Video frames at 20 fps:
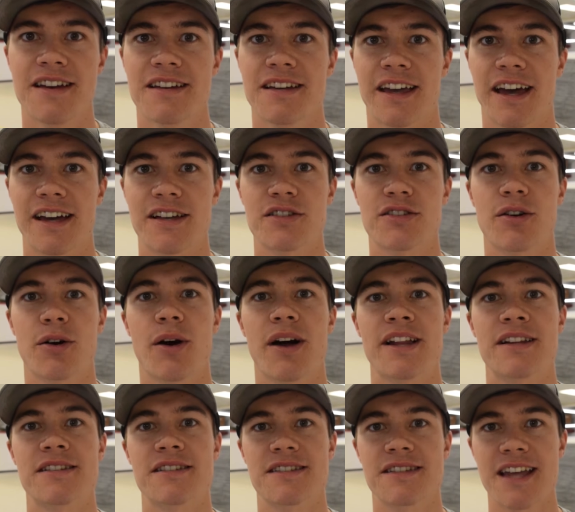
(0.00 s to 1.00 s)
Okay, so
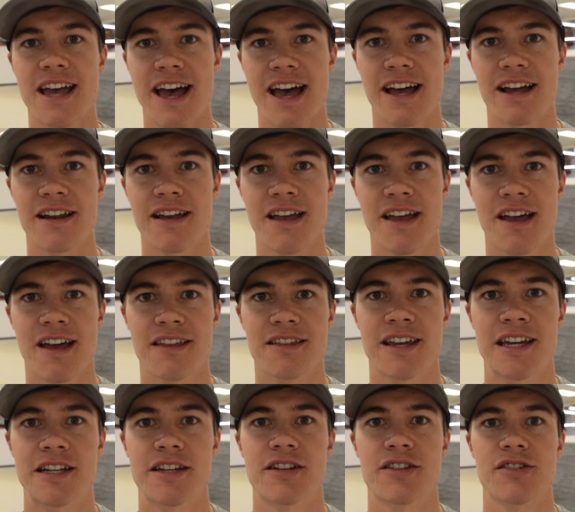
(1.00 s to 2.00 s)
instead,
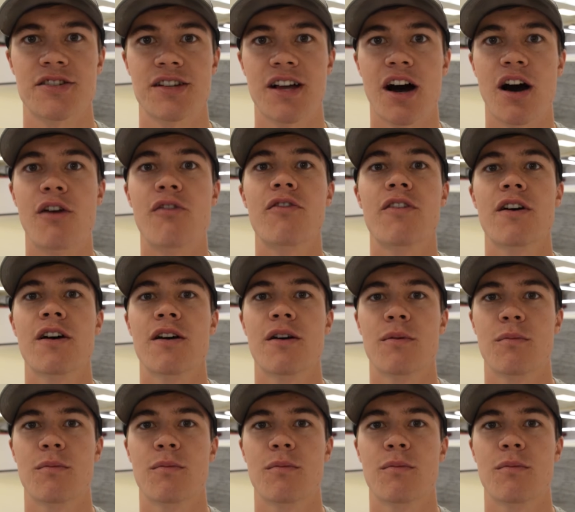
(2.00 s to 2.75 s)
think to yourself,